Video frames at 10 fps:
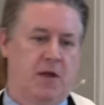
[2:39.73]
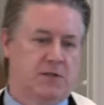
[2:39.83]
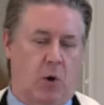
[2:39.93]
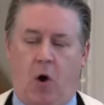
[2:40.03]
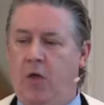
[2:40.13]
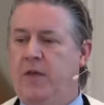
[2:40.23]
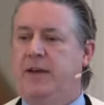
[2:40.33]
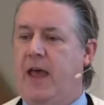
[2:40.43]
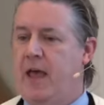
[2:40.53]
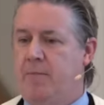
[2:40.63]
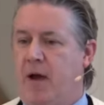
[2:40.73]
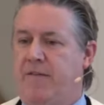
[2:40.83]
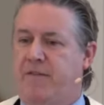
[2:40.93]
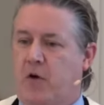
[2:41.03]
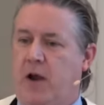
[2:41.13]
So on the day my
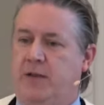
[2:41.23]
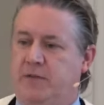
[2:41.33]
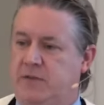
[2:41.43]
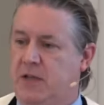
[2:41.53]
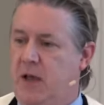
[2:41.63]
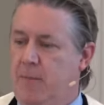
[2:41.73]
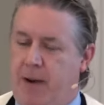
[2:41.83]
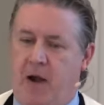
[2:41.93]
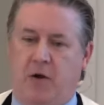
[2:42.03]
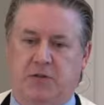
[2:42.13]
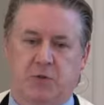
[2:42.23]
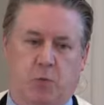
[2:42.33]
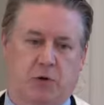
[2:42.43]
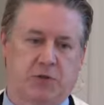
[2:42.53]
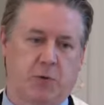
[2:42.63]
friend's parents
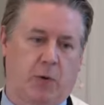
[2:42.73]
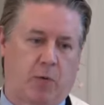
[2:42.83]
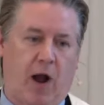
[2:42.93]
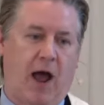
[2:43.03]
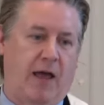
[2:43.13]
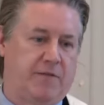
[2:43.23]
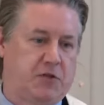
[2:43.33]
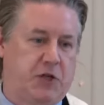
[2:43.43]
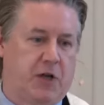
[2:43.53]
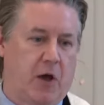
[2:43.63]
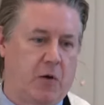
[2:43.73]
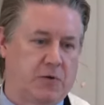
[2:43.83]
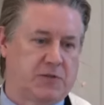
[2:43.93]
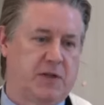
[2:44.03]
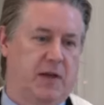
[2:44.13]
were to arrive, she
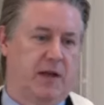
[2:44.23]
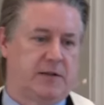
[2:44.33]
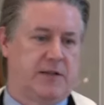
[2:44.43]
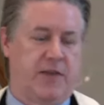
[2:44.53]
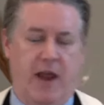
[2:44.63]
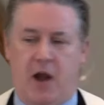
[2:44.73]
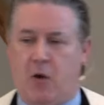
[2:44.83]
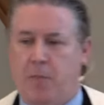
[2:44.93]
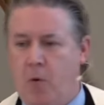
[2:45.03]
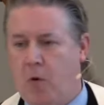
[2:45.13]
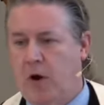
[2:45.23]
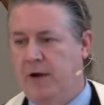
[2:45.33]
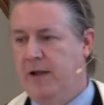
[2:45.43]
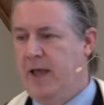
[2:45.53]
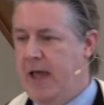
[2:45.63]
goes to the
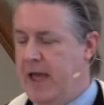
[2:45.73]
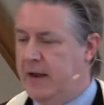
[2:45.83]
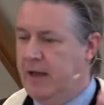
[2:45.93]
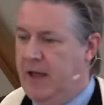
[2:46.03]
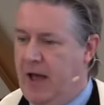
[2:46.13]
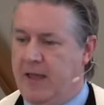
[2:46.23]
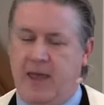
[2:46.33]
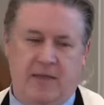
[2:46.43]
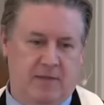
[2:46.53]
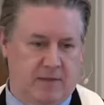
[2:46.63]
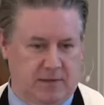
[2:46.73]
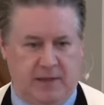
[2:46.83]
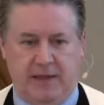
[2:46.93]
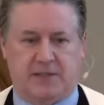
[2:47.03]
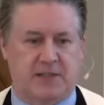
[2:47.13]
airport, and again,
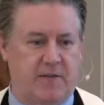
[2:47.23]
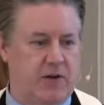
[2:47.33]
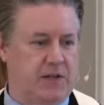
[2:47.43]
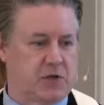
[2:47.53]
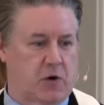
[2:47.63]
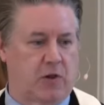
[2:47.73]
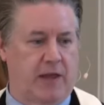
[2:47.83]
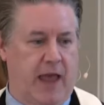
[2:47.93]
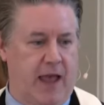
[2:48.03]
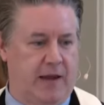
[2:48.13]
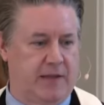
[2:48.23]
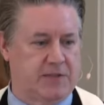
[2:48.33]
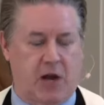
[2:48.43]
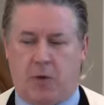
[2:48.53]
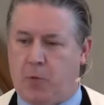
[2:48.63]
late 70s, early
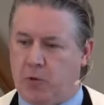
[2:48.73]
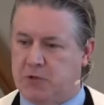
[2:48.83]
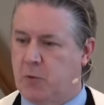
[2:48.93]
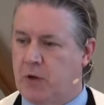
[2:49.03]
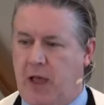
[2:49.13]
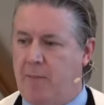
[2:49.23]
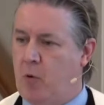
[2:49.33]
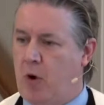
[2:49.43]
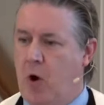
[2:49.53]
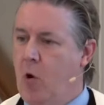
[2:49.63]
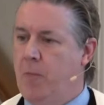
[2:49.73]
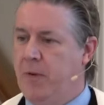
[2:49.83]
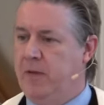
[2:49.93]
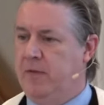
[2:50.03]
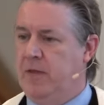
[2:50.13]
80s, airports were a lot more
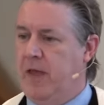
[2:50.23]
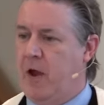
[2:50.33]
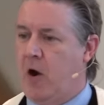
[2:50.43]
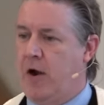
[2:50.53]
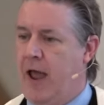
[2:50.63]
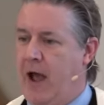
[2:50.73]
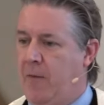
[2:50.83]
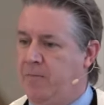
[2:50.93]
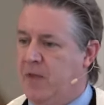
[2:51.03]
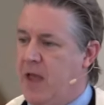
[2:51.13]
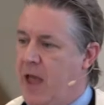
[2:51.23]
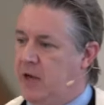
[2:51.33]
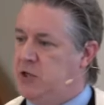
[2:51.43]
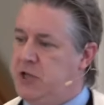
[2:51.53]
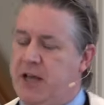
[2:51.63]
open than they are now,
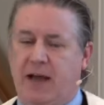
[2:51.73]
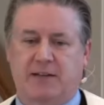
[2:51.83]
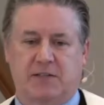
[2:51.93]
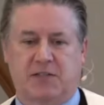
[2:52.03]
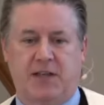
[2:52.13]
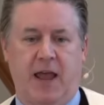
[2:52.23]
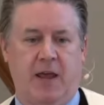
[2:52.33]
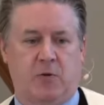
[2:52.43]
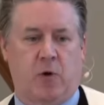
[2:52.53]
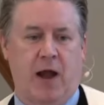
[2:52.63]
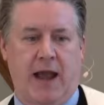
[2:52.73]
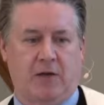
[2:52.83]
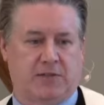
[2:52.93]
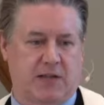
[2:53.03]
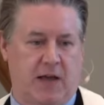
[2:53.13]
and she got to stand right
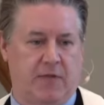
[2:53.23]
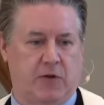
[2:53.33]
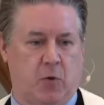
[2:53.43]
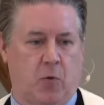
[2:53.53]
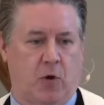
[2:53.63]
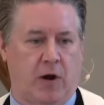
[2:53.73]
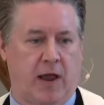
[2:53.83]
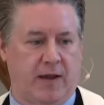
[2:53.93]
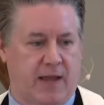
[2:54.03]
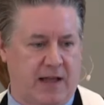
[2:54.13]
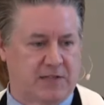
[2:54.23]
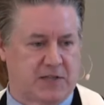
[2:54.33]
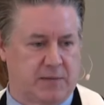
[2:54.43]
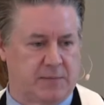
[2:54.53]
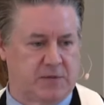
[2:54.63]
outside the door at
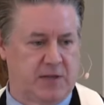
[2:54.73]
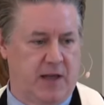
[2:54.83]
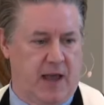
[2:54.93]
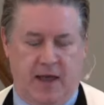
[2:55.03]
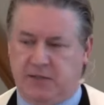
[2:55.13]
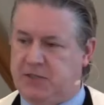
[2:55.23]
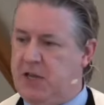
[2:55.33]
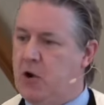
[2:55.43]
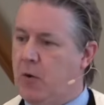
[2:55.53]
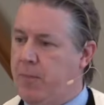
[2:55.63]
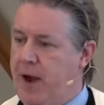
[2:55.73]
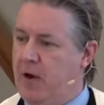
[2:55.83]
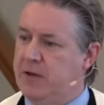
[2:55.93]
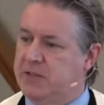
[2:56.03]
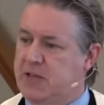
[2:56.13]
customs and see her
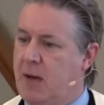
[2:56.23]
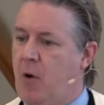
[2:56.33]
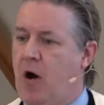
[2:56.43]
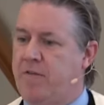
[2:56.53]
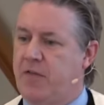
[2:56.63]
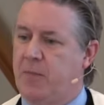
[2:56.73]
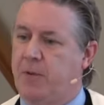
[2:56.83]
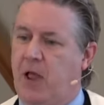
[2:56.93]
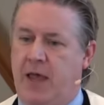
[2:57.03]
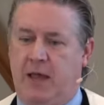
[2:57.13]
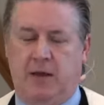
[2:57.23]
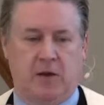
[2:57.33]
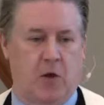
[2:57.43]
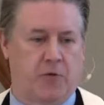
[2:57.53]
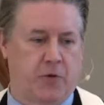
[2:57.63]
parents come off the plane
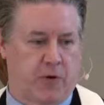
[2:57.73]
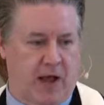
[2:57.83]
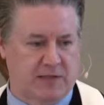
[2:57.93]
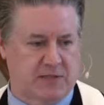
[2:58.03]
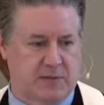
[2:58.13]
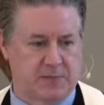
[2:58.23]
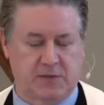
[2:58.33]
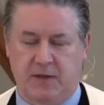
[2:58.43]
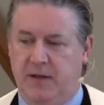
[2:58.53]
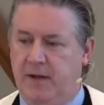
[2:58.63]
and go through customs,